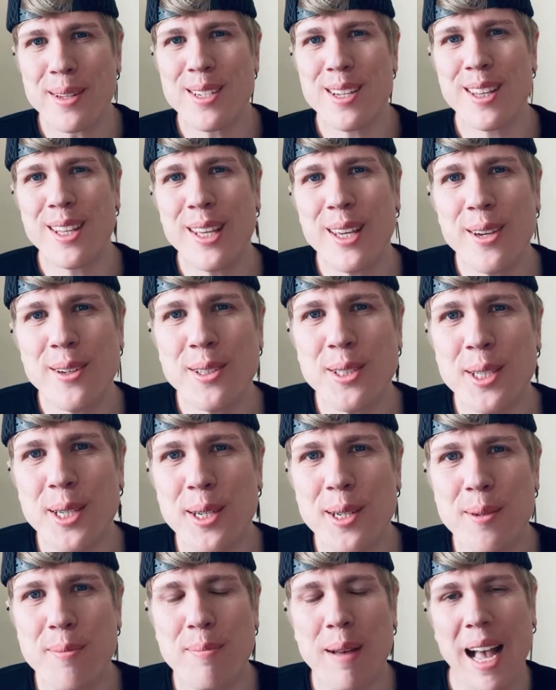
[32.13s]
of the
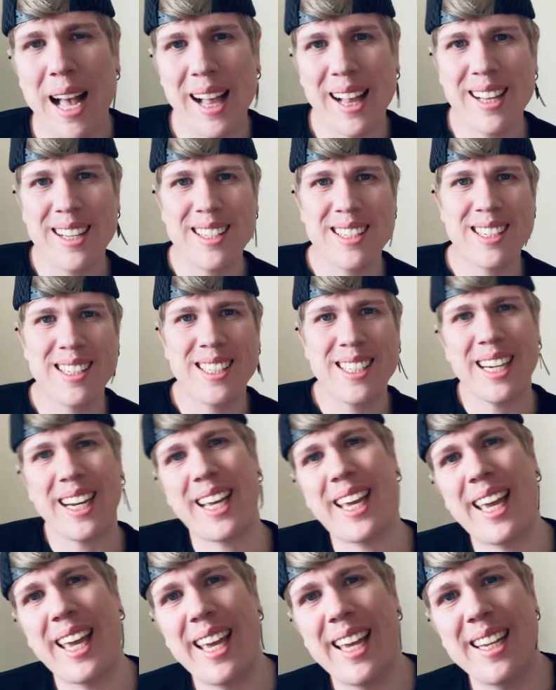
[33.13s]
YouTube, pals,
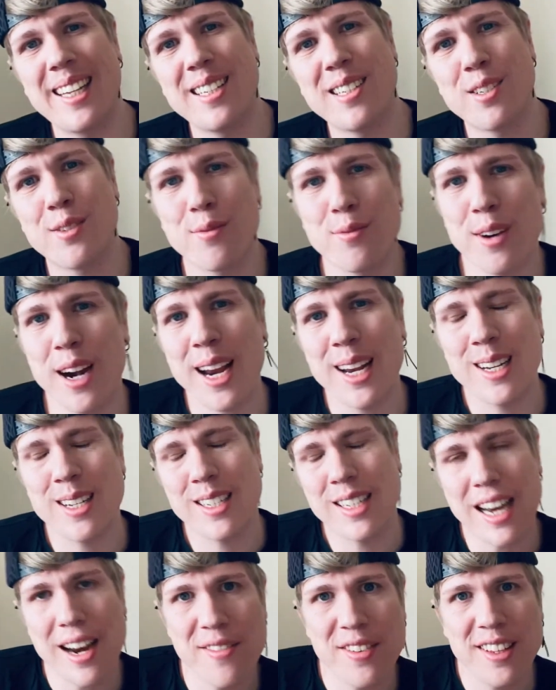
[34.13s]
chickens, friends,
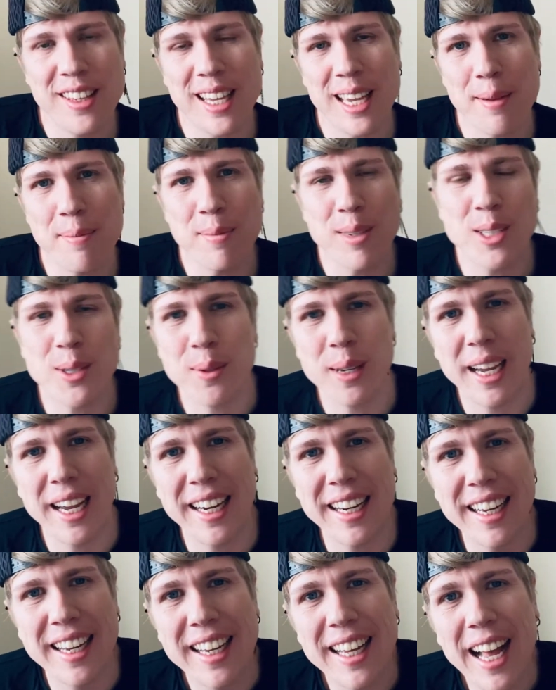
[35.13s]
and everything in
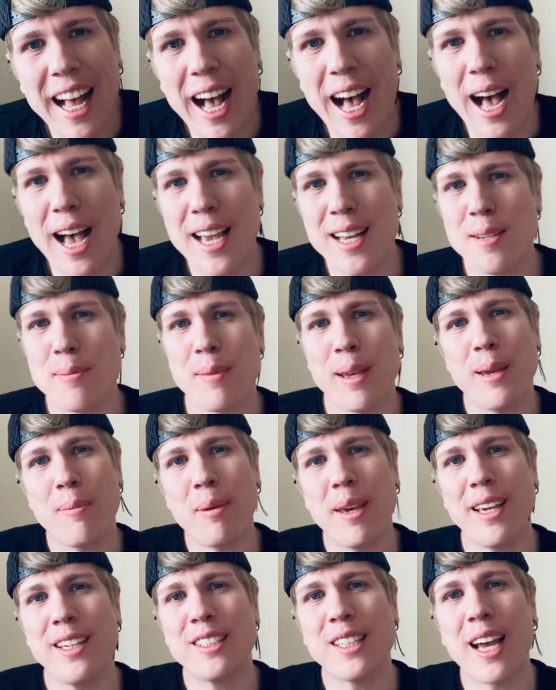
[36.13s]
between. It's me,
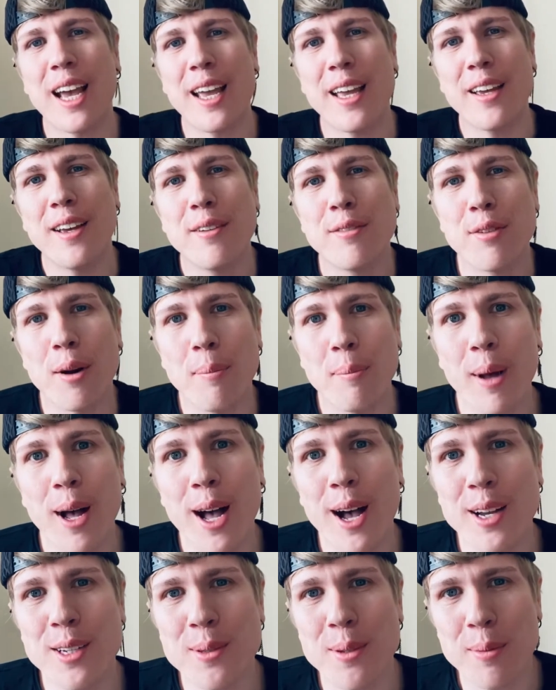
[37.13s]
PJ, from
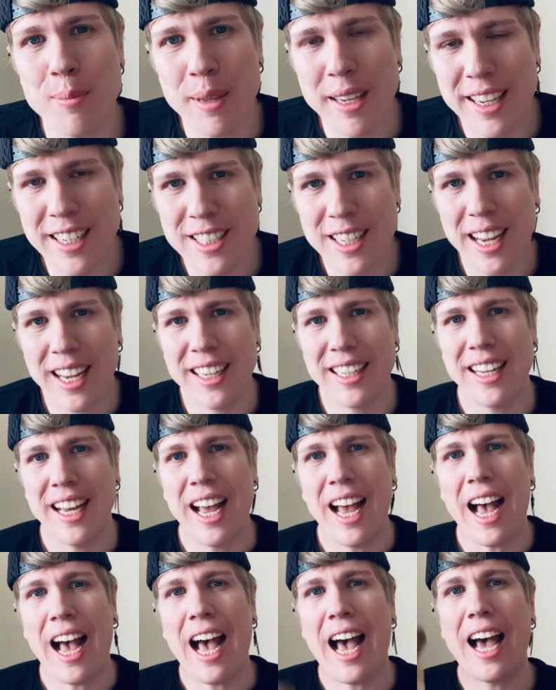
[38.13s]
Parks with PJ,
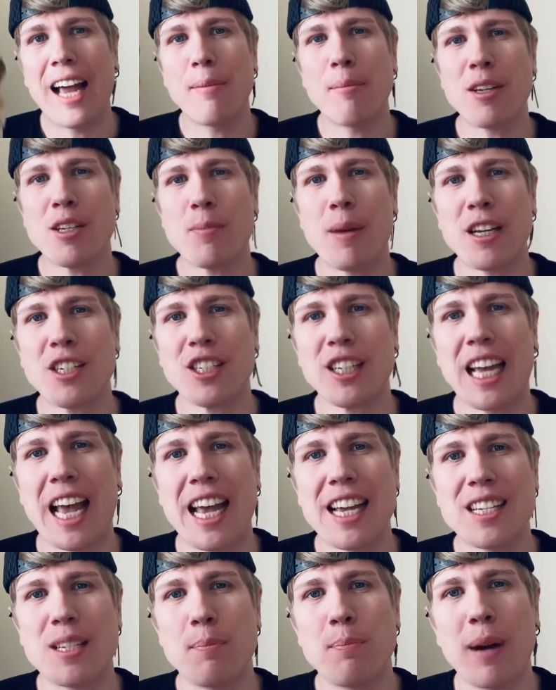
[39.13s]
and my special
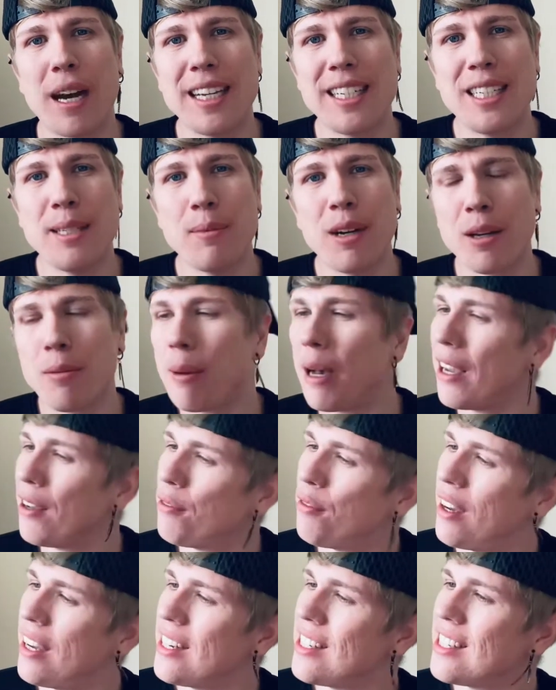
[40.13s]
guest, Bitey
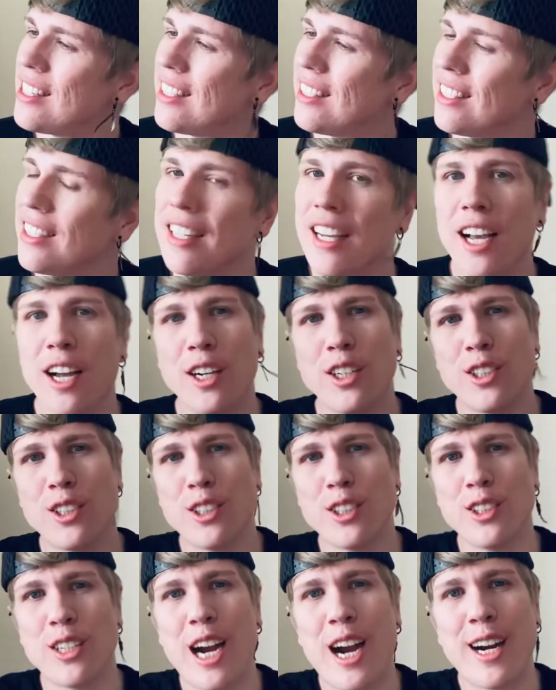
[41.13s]
McBiteFace.
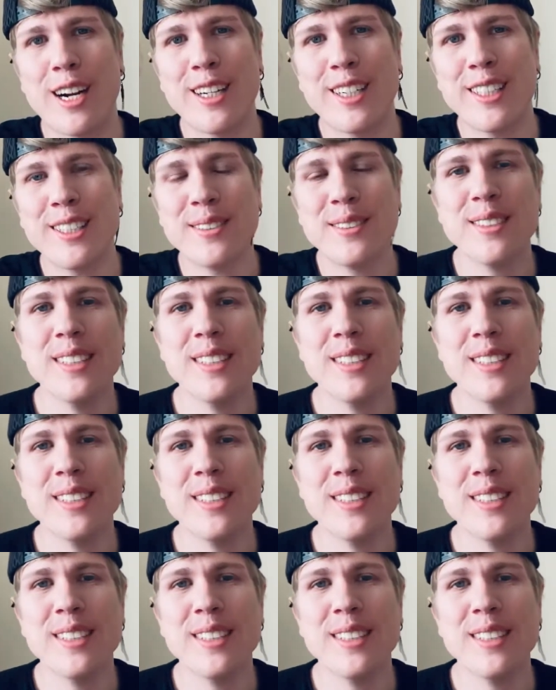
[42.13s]
Rawr.